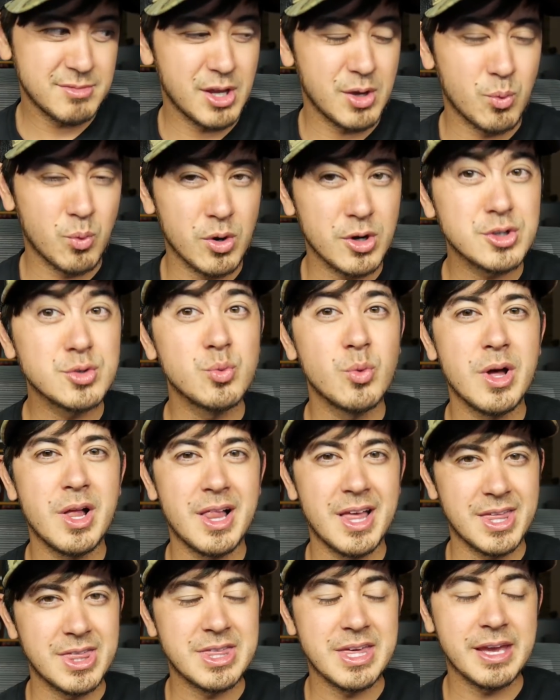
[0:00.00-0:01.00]
it works well,
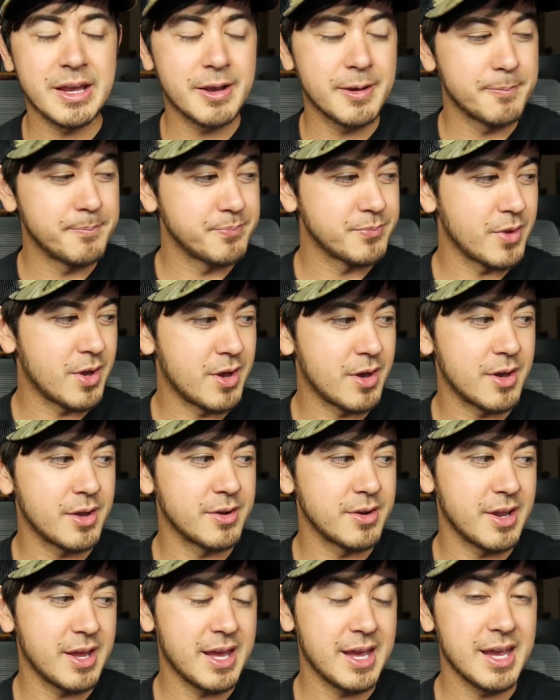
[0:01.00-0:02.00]
I think,
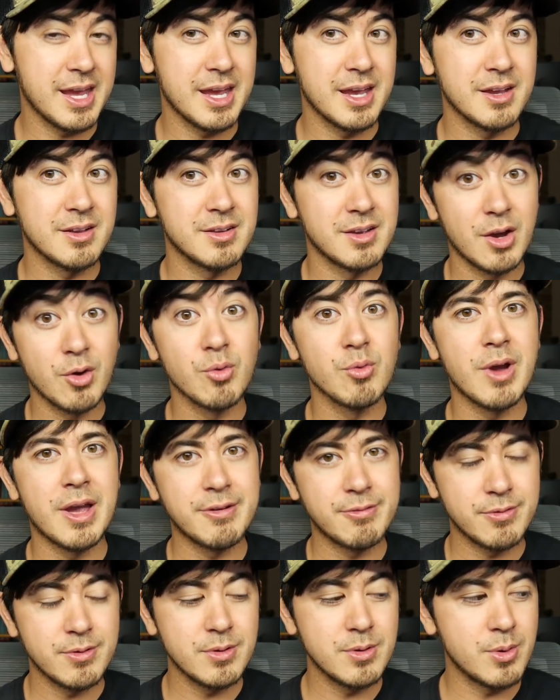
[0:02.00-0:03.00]
on a a
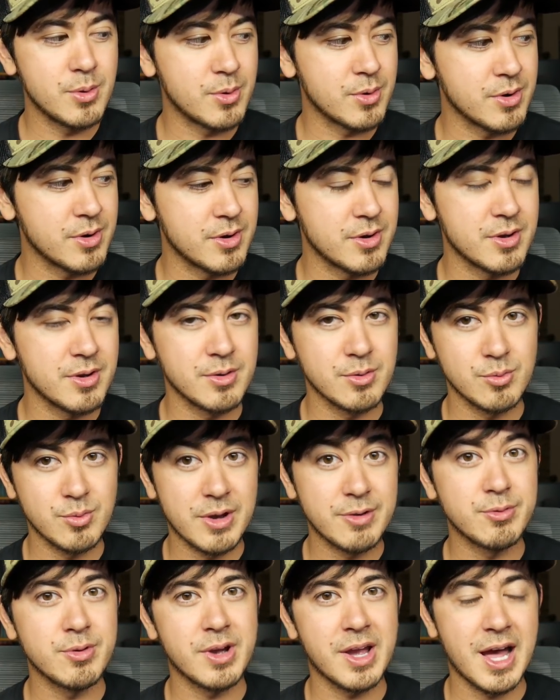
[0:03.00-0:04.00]
rifle or a
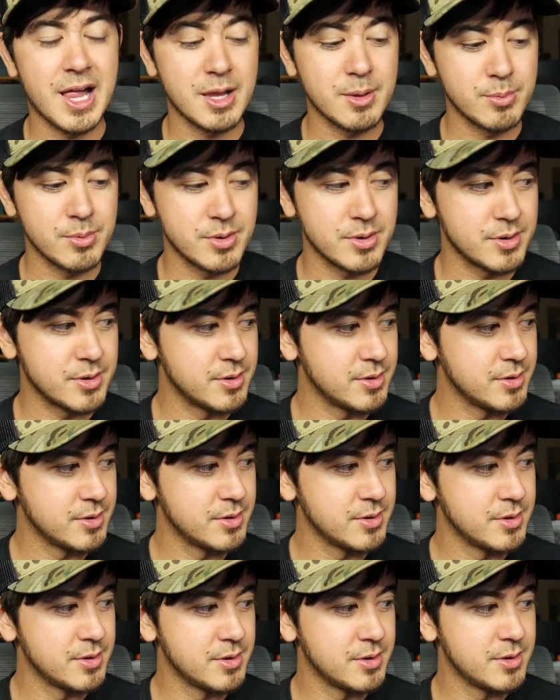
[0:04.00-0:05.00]
rifle caliber
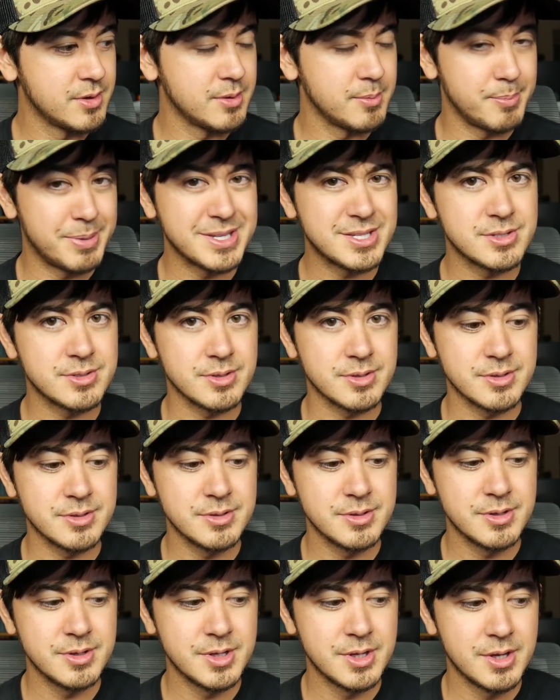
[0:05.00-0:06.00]

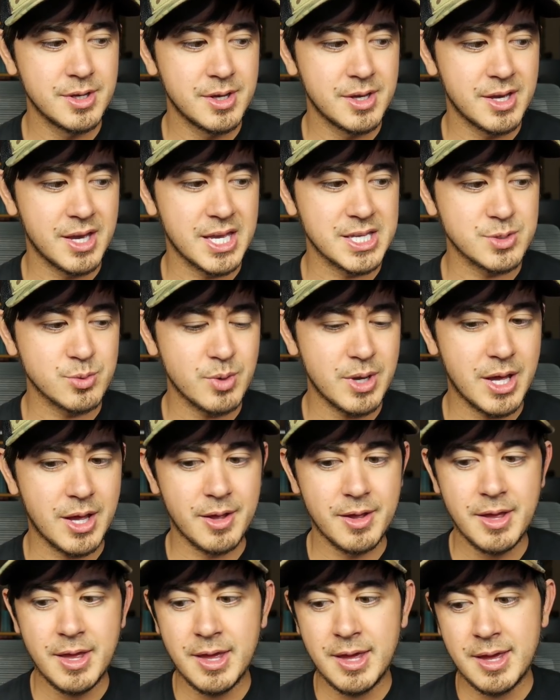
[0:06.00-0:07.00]
pistol as
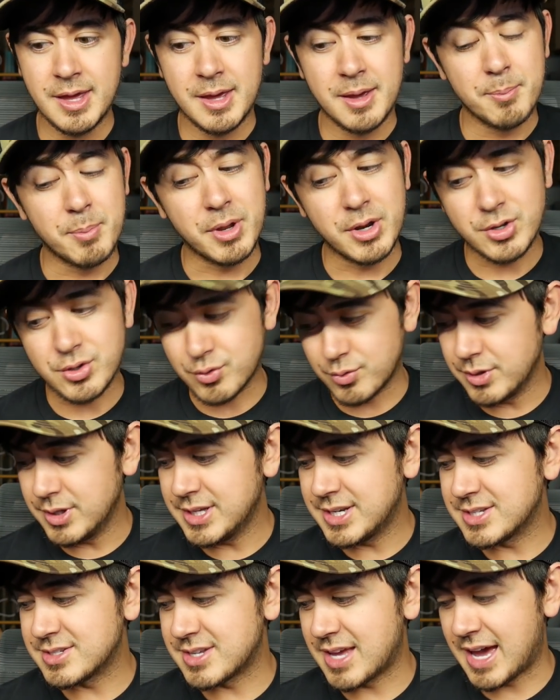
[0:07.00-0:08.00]
well. But it's
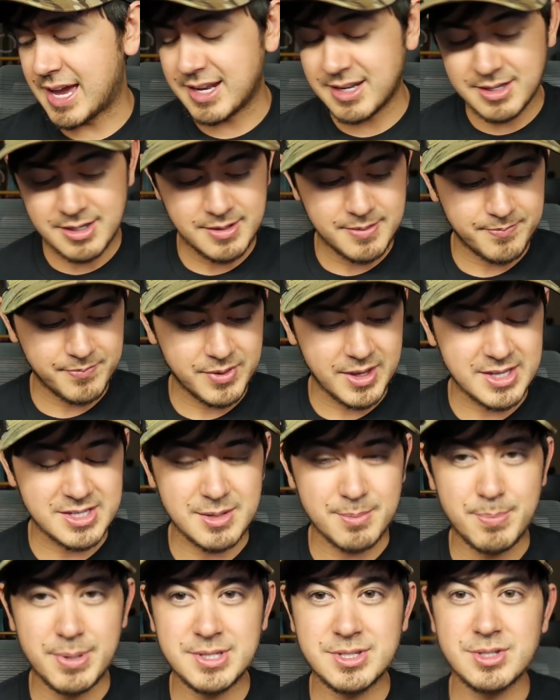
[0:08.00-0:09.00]
really designed as
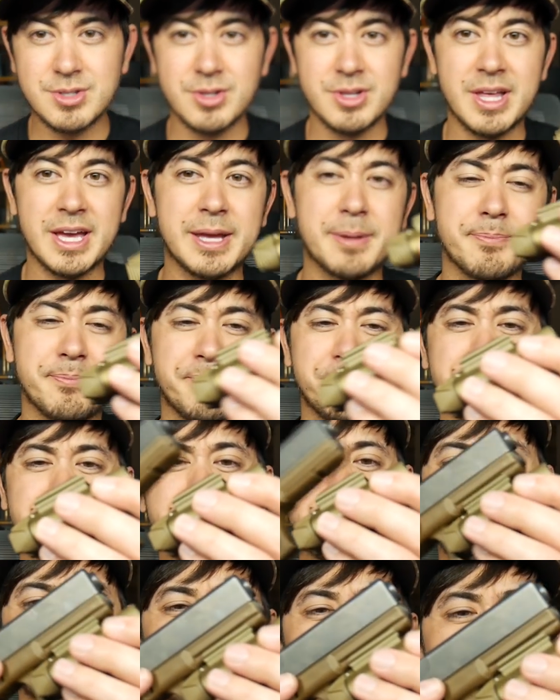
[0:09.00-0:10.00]
a pistol light.
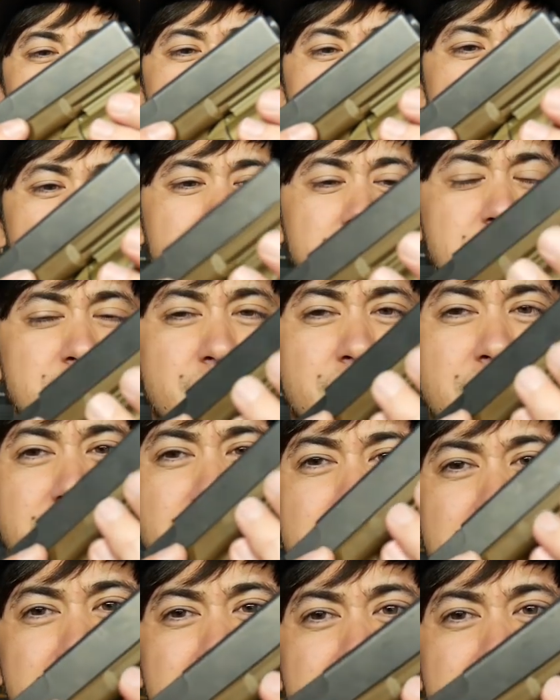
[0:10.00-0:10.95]
So here it